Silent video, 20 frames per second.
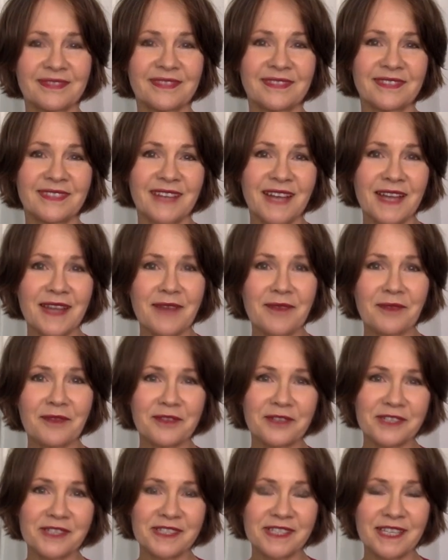Hi, I'm
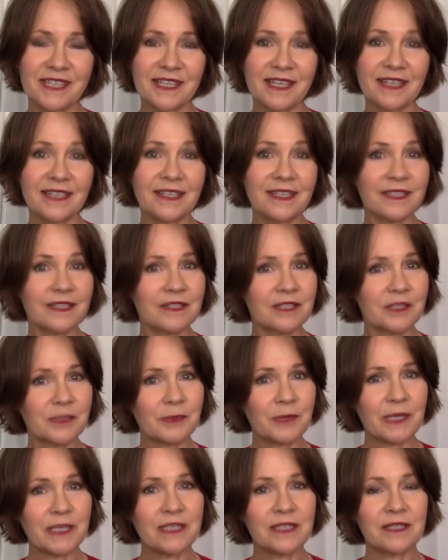Christine. I'd like to
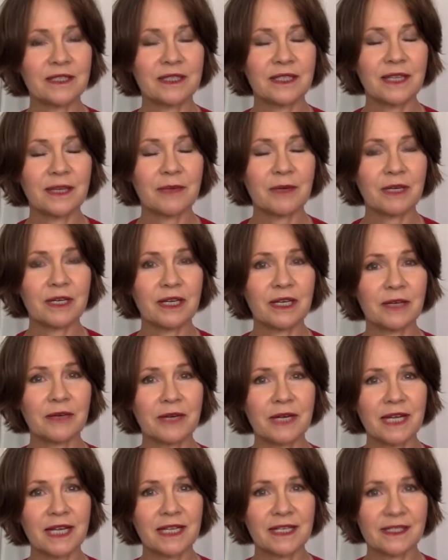explain to you today what color
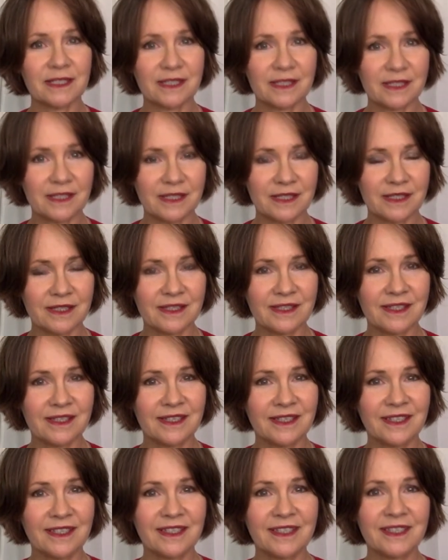analysis is.
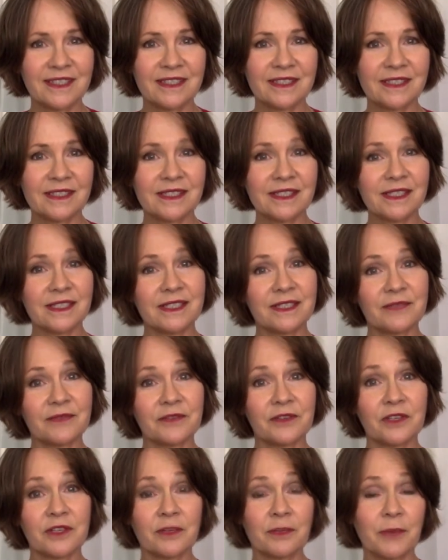It's a system
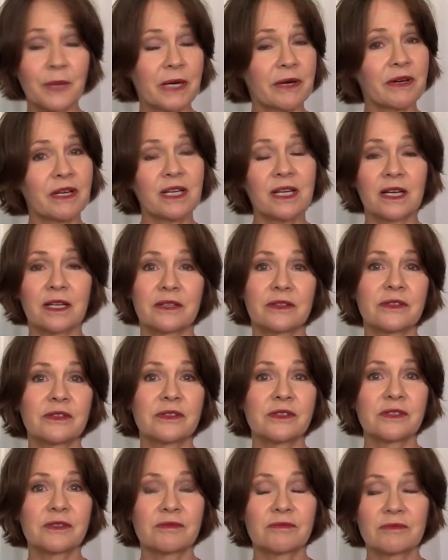for comparing
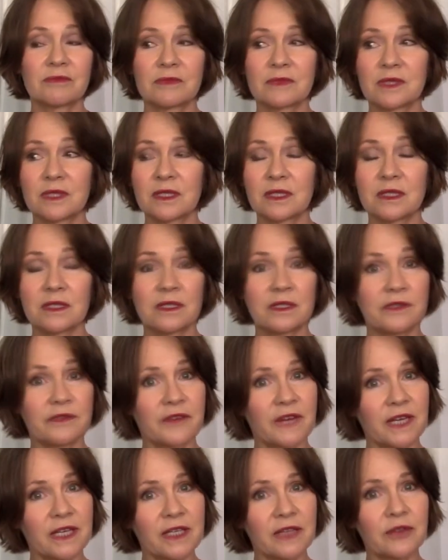colors to
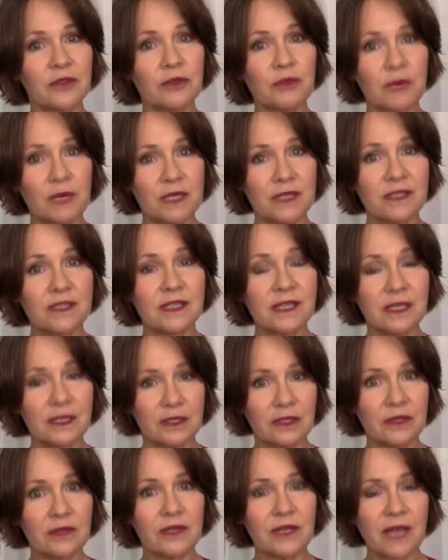find out the ones that
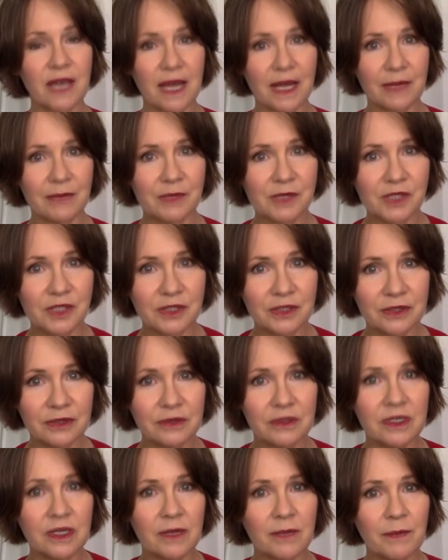look the
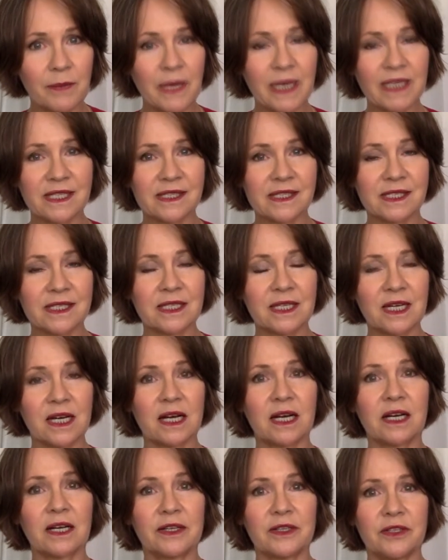absolute best
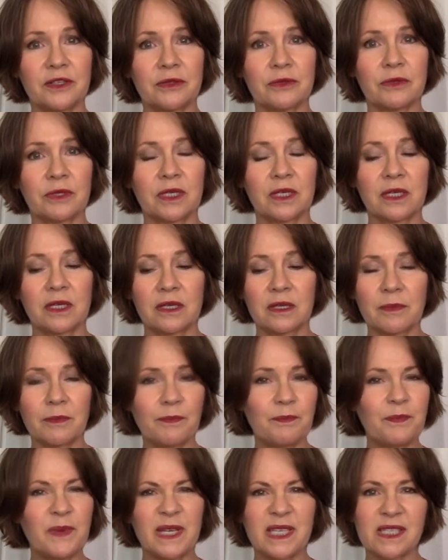on you.
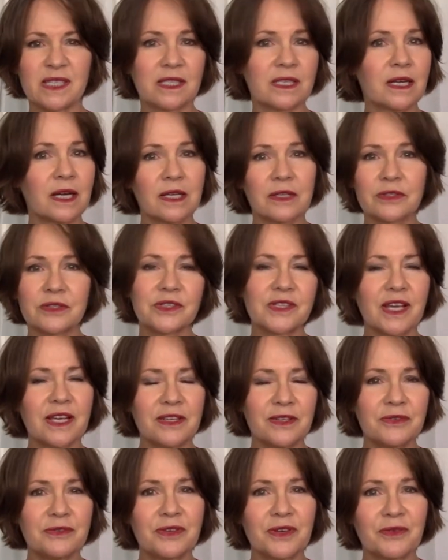Best colors that
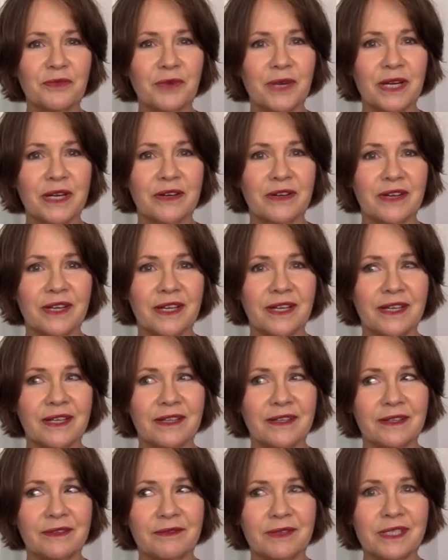you can wear
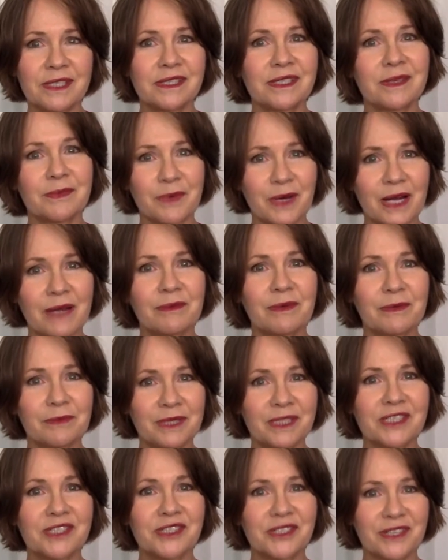and the ones you
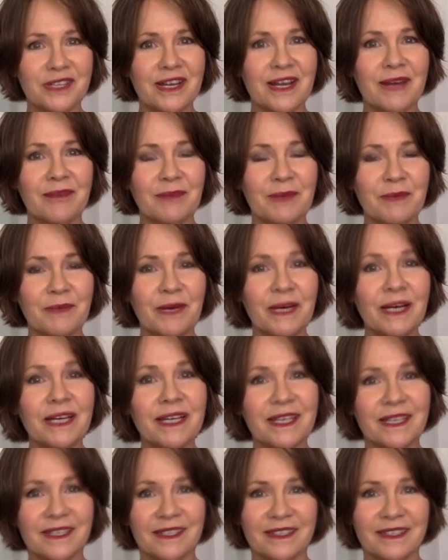probably should not be buying.